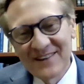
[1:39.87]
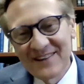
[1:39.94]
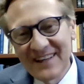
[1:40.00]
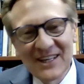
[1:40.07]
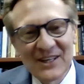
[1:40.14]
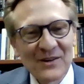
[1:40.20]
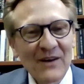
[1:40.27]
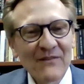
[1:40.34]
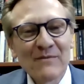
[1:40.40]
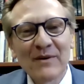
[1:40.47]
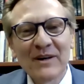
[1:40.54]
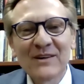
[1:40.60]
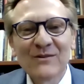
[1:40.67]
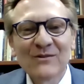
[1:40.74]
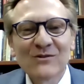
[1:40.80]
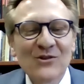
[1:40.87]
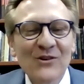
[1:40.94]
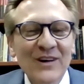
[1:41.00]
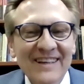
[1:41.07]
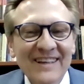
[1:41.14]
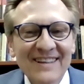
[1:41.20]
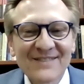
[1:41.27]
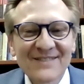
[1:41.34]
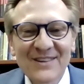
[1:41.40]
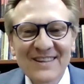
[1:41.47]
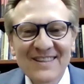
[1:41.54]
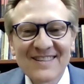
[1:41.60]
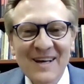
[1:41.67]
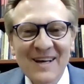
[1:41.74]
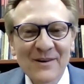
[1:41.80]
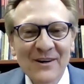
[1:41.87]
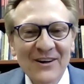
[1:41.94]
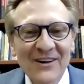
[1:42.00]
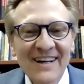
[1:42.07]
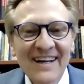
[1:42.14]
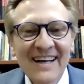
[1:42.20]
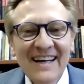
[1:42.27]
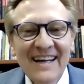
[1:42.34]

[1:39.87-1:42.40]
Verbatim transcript: And thank you, everybody who's joining us for this seminar.